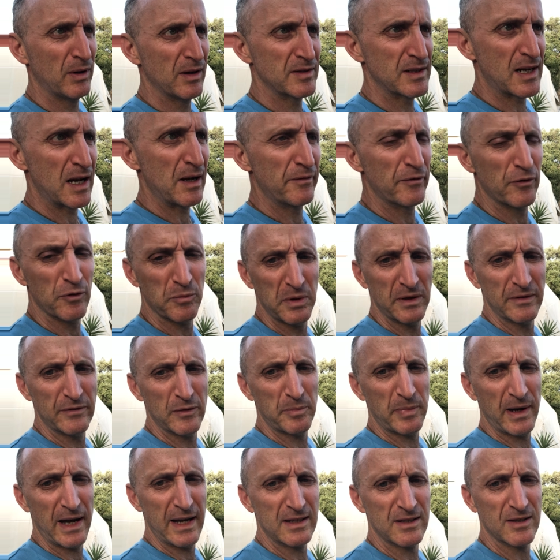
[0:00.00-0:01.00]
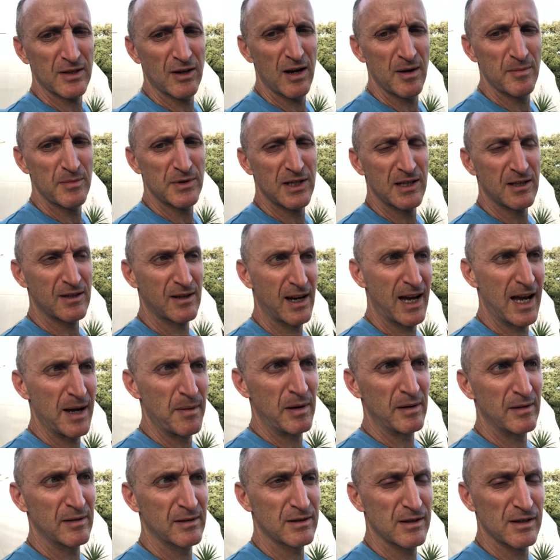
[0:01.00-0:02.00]
When I was going for a bit of a bad time, she
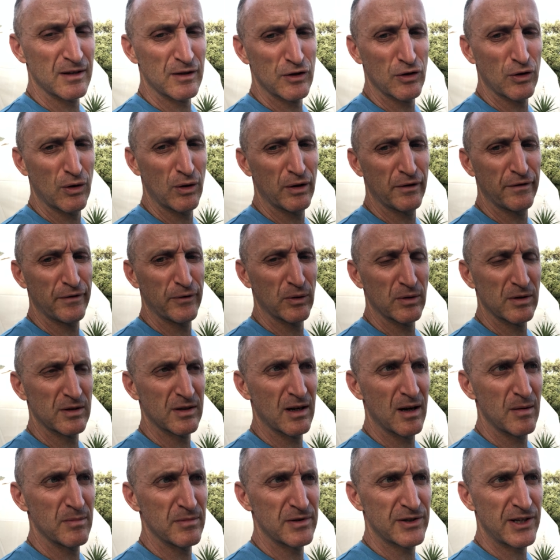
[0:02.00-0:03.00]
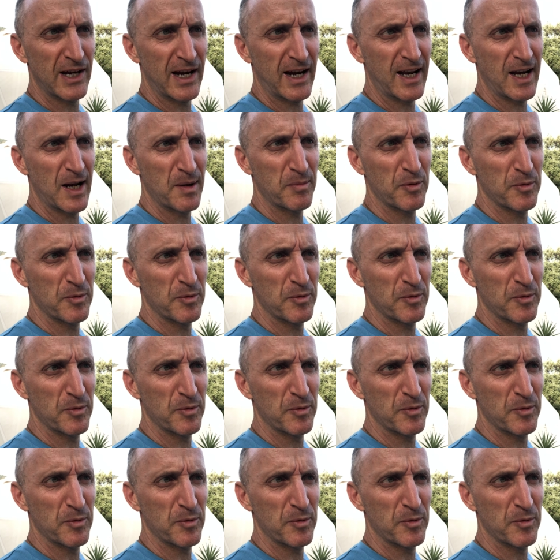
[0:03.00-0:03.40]
came up to the toilet four times checking